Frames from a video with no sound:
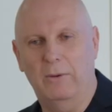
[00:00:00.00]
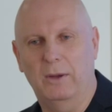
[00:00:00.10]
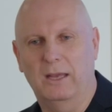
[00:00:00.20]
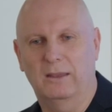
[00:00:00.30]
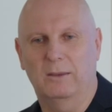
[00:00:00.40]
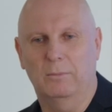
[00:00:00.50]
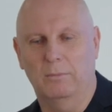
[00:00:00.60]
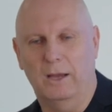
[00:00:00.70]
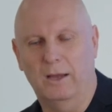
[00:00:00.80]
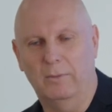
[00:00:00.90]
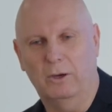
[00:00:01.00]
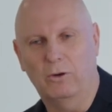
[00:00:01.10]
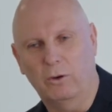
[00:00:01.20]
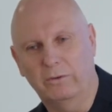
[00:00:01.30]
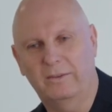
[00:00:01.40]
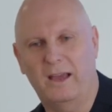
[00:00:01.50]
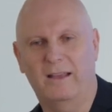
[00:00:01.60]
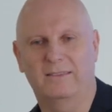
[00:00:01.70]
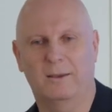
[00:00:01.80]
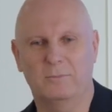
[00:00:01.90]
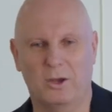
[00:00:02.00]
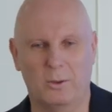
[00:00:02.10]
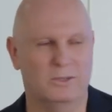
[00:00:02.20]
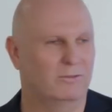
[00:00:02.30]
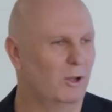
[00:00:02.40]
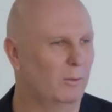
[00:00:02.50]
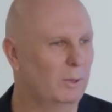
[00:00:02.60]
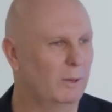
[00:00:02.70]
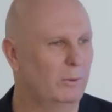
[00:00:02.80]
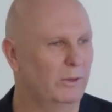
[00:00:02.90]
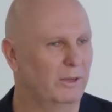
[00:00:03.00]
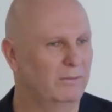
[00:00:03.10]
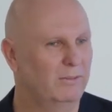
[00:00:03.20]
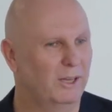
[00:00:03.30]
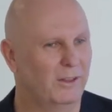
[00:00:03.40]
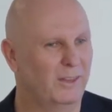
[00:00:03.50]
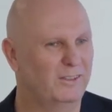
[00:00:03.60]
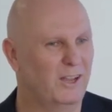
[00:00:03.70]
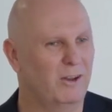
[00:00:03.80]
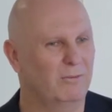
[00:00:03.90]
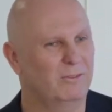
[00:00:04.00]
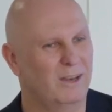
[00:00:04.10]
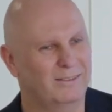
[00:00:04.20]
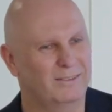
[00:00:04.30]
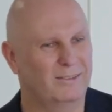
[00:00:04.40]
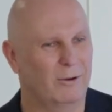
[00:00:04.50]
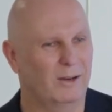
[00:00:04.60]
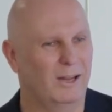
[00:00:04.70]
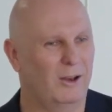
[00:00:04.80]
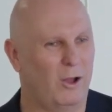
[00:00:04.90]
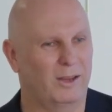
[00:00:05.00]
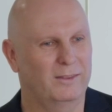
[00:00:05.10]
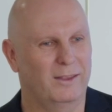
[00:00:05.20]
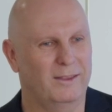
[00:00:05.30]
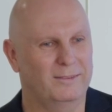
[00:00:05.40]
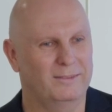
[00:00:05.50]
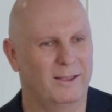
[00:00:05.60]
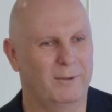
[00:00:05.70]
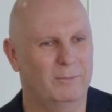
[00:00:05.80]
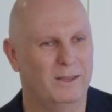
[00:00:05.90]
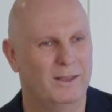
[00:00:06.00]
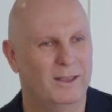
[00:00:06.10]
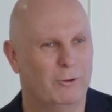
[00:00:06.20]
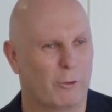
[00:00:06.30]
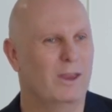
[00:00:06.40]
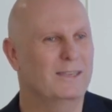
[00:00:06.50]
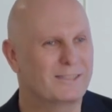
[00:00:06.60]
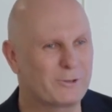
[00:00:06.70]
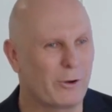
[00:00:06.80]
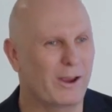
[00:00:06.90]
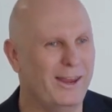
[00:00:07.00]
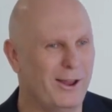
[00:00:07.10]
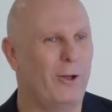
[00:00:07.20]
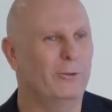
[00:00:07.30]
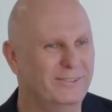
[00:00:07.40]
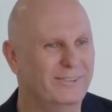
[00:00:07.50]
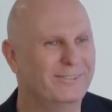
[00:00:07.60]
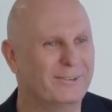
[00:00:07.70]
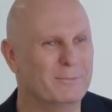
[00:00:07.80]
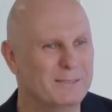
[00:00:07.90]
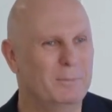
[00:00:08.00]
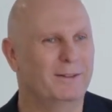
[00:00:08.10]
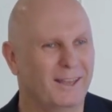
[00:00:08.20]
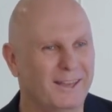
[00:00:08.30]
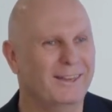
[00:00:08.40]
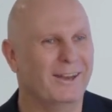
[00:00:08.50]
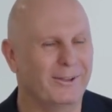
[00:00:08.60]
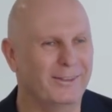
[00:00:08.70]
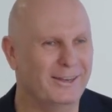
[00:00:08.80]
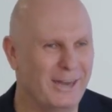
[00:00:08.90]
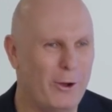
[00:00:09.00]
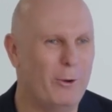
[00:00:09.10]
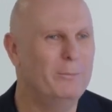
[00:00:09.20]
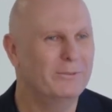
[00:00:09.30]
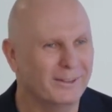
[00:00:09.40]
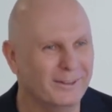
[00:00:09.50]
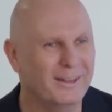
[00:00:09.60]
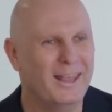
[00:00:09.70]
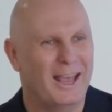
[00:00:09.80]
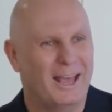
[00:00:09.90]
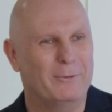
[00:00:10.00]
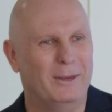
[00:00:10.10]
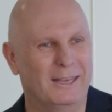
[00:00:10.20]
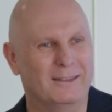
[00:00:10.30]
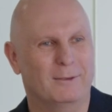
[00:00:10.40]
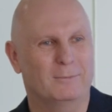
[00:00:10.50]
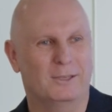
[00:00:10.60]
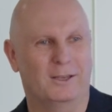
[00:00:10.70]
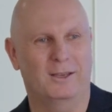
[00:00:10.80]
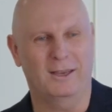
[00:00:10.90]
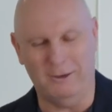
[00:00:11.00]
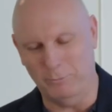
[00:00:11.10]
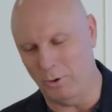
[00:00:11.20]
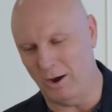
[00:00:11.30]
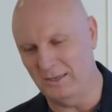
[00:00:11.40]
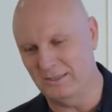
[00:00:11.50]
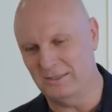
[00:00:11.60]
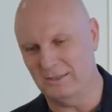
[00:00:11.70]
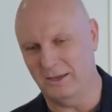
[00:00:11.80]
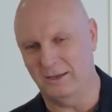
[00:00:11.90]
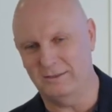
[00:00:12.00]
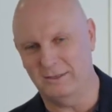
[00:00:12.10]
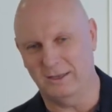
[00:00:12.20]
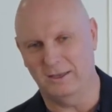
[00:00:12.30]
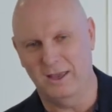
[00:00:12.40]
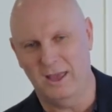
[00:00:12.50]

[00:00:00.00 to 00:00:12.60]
do we get them across that? Sometimes you've got people that, they don't necessarily like these green screen old systems, but they know them. So how do we get them to embrace the